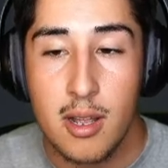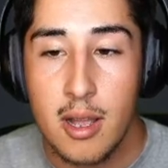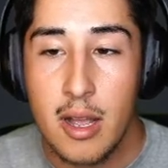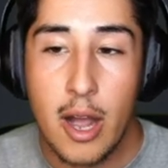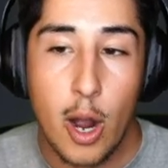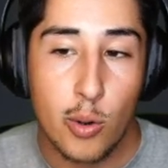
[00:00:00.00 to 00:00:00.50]

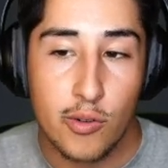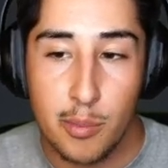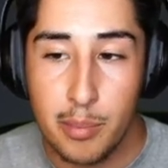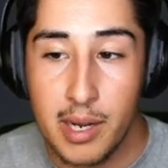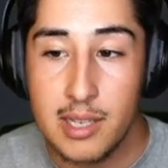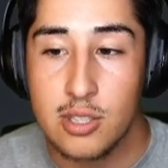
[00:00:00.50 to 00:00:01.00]
However,
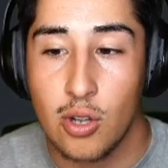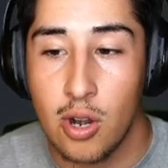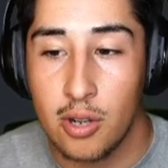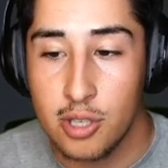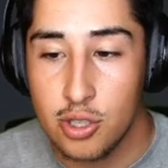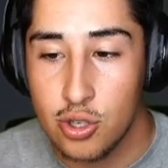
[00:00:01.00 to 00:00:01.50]
based on
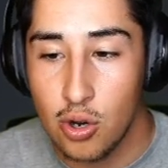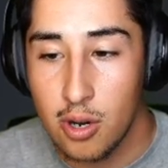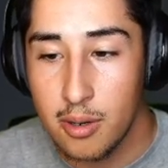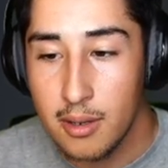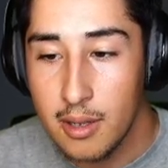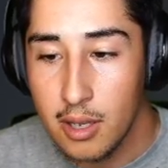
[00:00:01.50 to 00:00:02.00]
the chart,
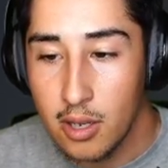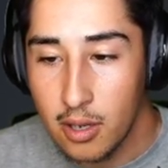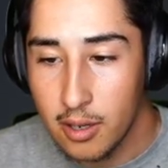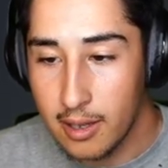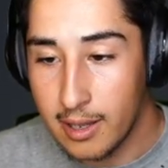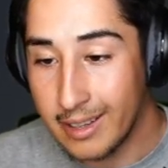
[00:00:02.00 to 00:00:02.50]

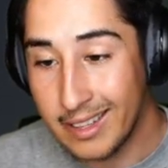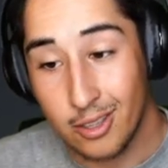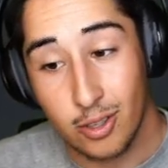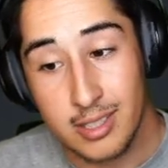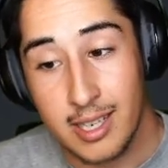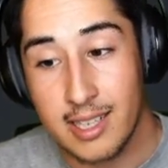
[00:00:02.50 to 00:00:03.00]
it looks
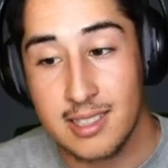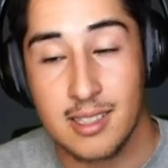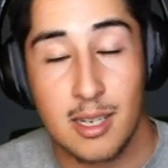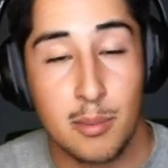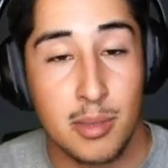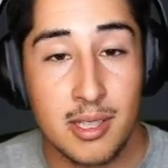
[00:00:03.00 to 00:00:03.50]
like it's going to
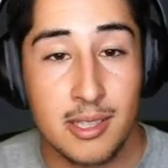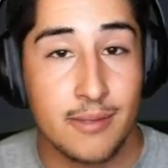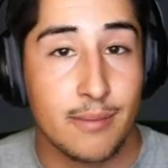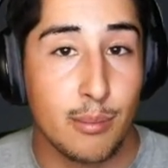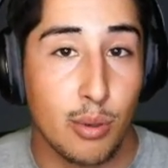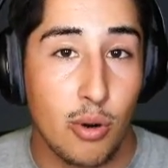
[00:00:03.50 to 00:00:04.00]
be
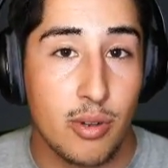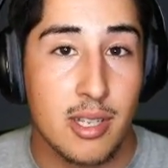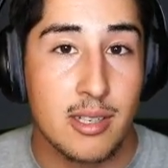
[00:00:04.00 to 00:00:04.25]
broken,